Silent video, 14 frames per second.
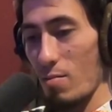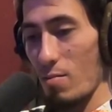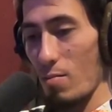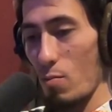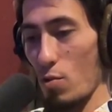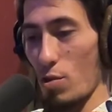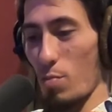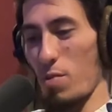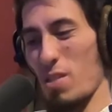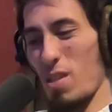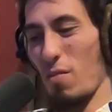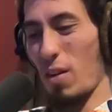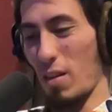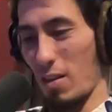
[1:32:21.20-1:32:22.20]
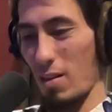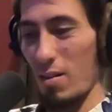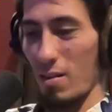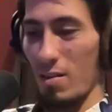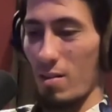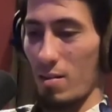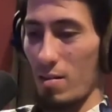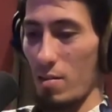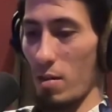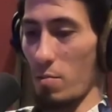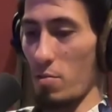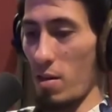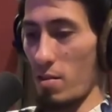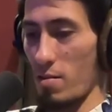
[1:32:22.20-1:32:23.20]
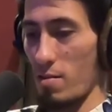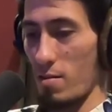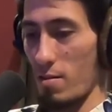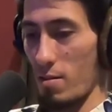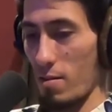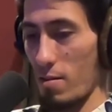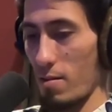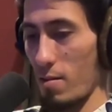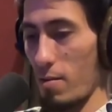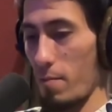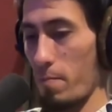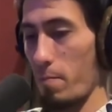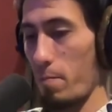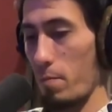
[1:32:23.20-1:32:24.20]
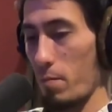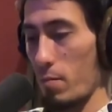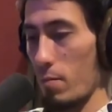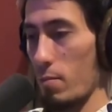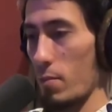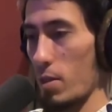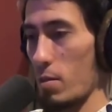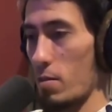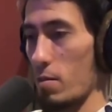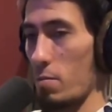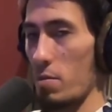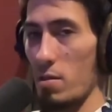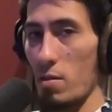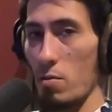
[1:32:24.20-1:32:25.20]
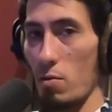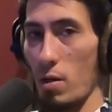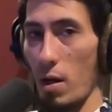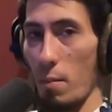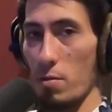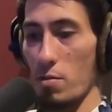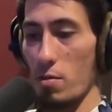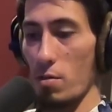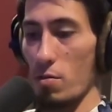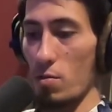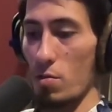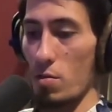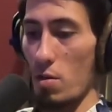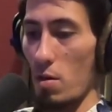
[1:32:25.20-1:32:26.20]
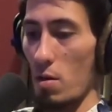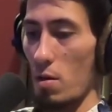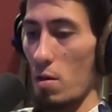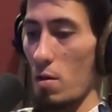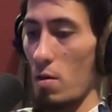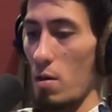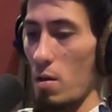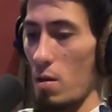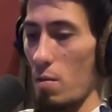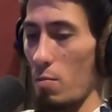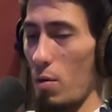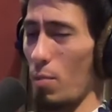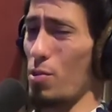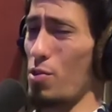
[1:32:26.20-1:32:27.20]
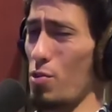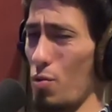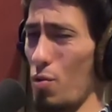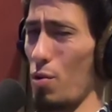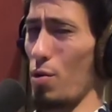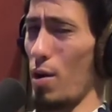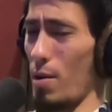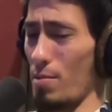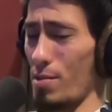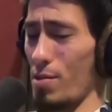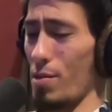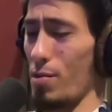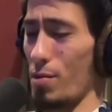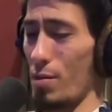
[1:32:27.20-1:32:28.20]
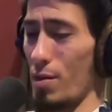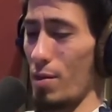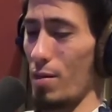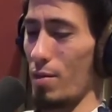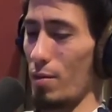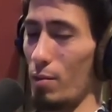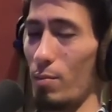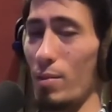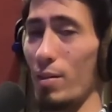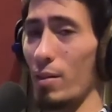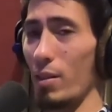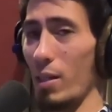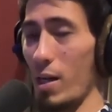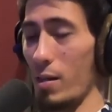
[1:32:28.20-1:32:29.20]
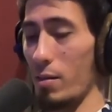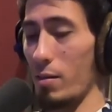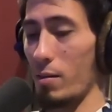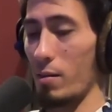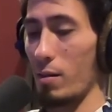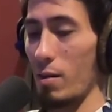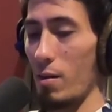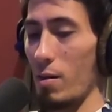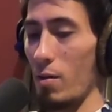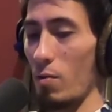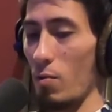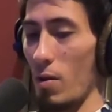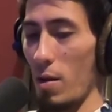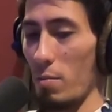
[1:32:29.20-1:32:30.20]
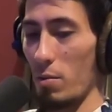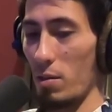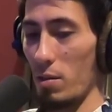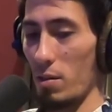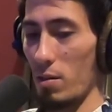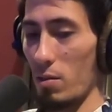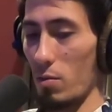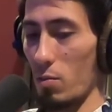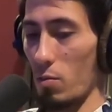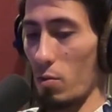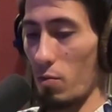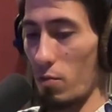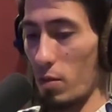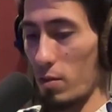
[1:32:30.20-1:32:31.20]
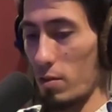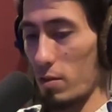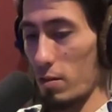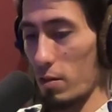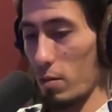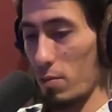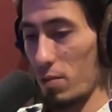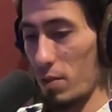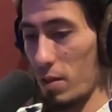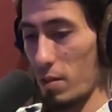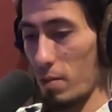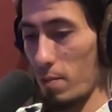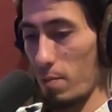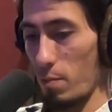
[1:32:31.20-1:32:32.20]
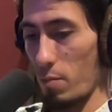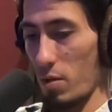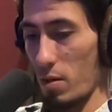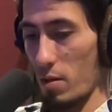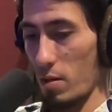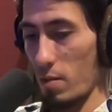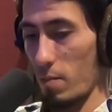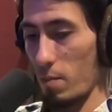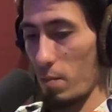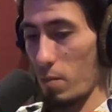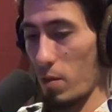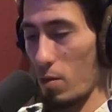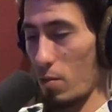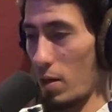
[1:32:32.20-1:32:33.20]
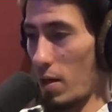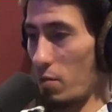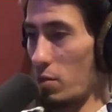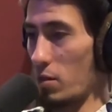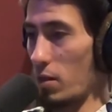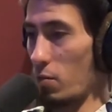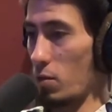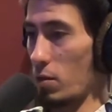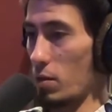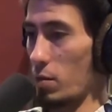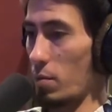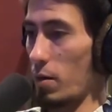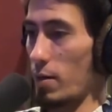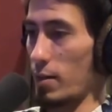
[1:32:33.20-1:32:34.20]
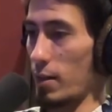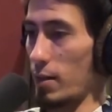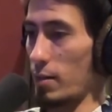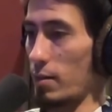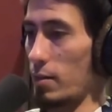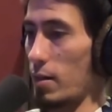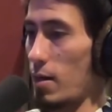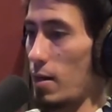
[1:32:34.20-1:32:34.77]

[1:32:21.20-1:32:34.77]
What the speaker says: more specific subjects in subsequent episodes. Probably shorter episode, a little bit less rambly, a little more focused, hopefully. But you know what? I haven't done one of these podcasts.